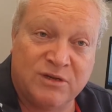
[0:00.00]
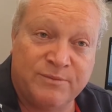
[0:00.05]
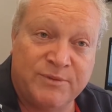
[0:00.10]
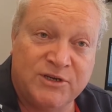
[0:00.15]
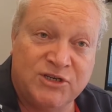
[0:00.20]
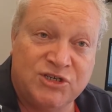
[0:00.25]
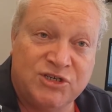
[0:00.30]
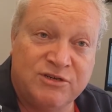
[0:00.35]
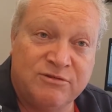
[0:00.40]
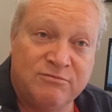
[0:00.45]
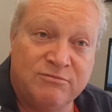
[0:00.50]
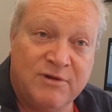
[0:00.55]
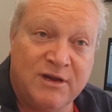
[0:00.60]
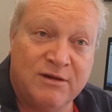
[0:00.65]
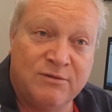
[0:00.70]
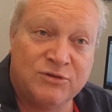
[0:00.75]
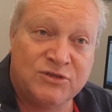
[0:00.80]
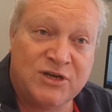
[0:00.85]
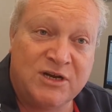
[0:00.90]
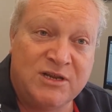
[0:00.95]
But she
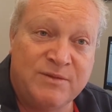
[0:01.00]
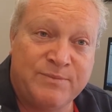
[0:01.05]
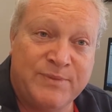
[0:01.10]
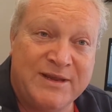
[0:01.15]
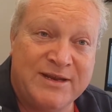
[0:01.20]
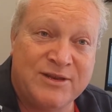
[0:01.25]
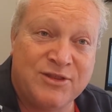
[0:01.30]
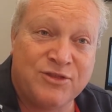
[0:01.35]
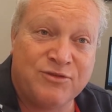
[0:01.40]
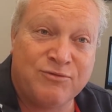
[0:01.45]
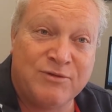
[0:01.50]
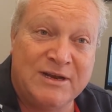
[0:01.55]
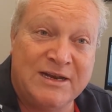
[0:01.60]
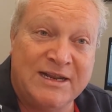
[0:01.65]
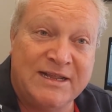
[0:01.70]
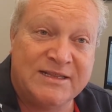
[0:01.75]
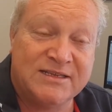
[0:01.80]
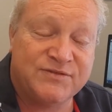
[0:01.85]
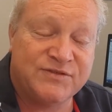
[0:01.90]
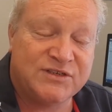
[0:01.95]
was only beaten 3
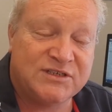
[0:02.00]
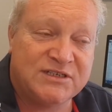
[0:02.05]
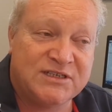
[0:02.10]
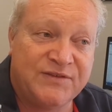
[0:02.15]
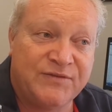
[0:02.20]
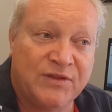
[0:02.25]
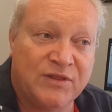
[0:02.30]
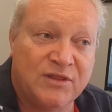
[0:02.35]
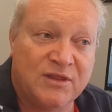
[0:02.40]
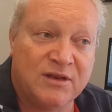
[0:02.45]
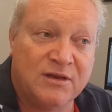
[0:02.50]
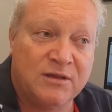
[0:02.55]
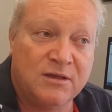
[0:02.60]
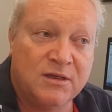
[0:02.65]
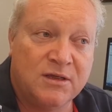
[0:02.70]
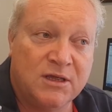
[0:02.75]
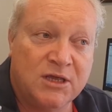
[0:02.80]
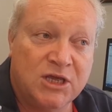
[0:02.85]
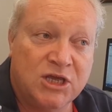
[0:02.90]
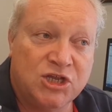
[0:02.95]
lengths for 7th, and
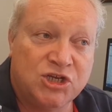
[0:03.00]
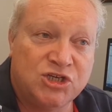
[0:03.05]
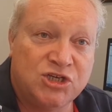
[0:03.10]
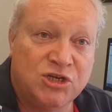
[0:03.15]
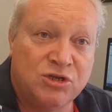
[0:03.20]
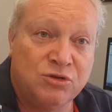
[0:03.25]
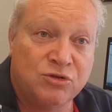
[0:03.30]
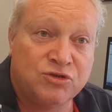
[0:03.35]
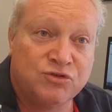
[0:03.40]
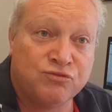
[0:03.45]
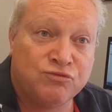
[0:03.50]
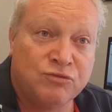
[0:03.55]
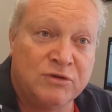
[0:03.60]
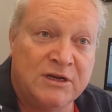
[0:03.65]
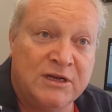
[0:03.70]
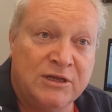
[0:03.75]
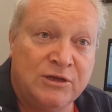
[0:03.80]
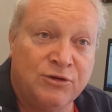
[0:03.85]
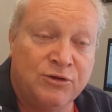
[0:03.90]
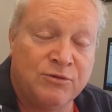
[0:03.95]
she looks
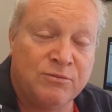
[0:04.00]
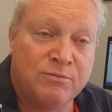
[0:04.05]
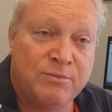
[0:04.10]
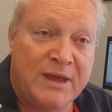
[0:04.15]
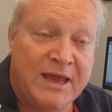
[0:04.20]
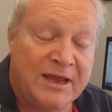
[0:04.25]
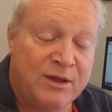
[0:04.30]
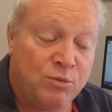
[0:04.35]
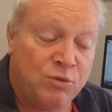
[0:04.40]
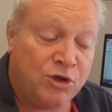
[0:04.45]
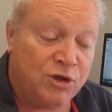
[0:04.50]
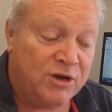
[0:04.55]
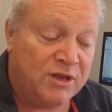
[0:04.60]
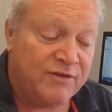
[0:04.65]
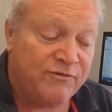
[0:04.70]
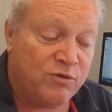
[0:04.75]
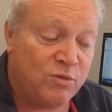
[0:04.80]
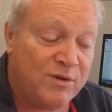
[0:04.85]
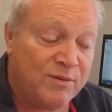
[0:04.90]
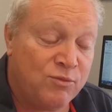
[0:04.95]
really good and back. And we're going to
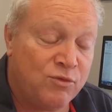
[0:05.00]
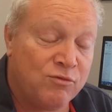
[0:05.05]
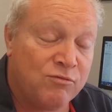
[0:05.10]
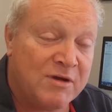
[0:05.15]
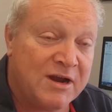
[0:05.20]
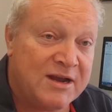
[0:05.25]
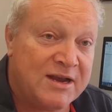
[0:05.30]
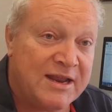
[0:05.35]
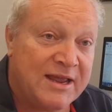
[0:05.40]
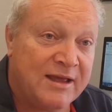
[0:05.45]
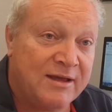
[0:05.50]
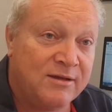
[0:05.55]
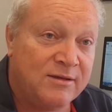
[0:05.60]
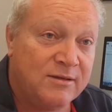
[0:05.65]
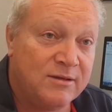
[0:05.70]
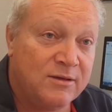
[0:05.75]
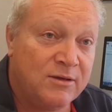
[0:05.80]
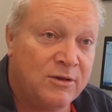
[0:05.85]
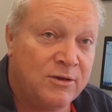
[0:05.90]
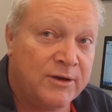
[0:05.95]
give her one more run now,
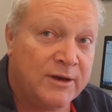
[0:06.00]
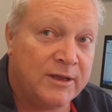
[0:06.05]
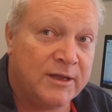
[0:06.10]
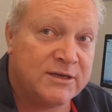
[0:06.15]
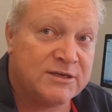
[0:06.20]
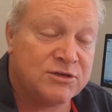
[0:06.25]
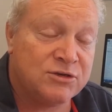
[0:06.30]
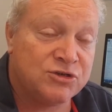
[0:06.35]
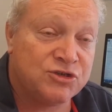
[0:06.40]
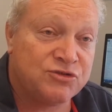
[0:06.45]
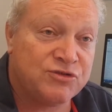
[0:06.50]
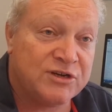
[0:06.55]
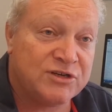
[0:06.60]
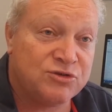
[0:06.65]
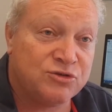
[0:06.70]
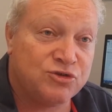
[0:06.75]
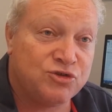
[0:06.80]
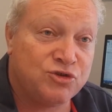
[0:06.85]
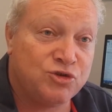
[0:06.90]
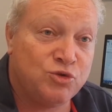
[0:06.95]
as long as the track's
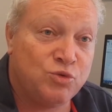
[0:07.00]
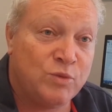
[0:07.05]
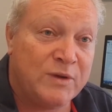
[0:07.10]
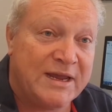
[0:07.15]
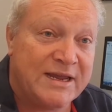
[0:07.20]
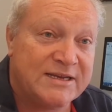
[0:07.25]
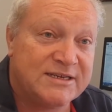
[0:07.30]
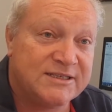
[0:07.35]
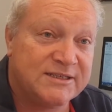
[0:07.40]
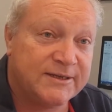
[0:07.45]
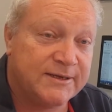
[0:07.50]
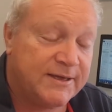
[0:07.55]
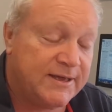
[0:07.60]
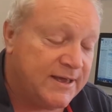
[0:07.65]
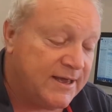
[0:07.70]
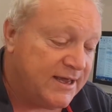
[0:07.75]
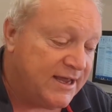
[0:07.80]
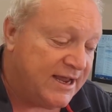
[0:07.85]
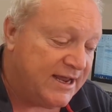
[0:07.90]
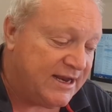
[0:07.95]
not too wet,
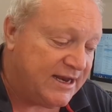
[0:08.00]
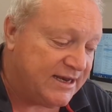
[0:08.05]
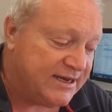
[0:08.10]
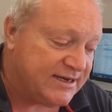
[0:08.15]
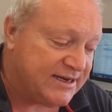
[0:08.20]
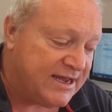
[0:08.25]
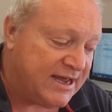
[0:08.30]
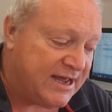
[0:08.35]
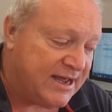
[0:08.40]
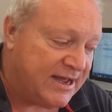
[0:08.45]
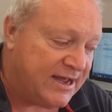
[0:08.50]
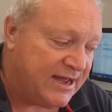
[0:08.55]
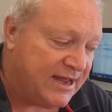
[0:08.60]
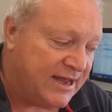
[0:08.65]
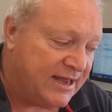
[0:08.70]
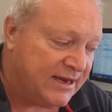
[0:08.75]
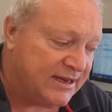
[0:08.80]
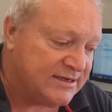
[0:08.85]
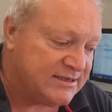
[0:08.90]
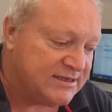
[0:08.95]
at
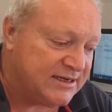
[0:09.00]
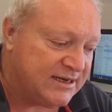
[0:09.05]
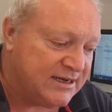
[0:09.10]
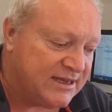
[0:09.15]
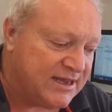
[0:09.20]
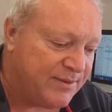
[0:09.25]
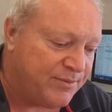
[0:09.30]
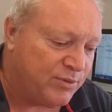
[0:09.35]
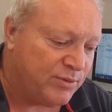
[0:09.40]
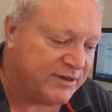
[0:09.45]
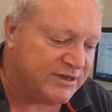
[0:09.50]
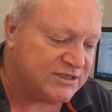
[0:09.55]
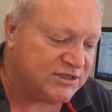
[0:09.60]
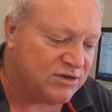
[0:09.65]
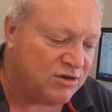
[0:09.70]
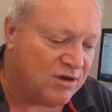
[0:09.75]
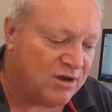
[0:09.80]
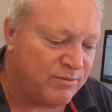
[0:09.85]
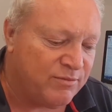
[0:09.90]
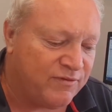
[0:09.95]
Ellerslie in a couple of weeks'
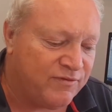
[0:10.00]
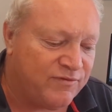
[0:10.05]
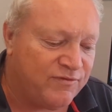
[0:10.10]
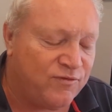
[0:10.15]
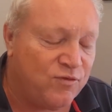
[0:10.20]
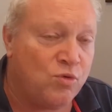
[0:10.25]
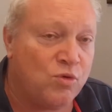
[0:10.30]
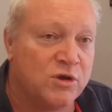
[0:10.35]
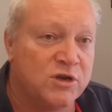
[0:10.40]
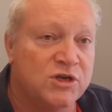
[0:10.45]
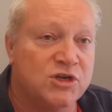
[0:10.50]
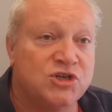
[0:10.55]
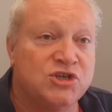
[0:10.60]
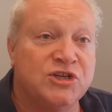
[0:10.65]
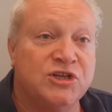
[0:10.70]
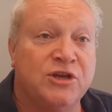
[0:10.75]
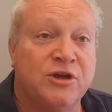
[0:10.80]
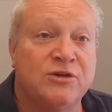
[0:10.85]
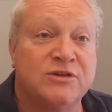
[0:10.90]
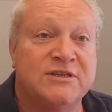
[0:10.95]
time before
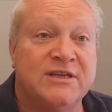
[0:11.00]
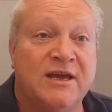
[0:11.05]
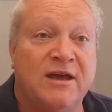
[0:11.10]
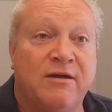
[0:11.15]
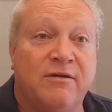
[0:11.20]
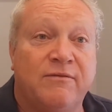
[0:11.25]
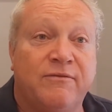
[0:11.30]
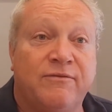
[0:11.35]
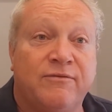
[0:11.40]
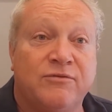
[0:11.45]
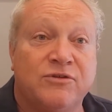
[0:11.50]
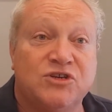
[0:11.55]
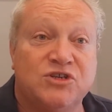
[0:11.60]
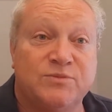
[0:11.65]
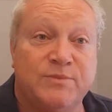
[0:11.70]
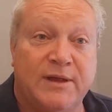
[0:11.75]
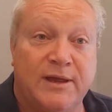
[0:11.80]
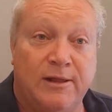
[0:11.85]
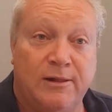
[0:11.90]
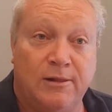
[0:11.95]
she goes out for a
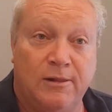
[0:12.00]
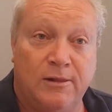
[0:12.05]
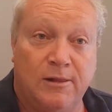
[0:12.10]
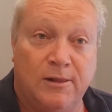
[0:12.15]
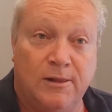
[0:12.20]
spell.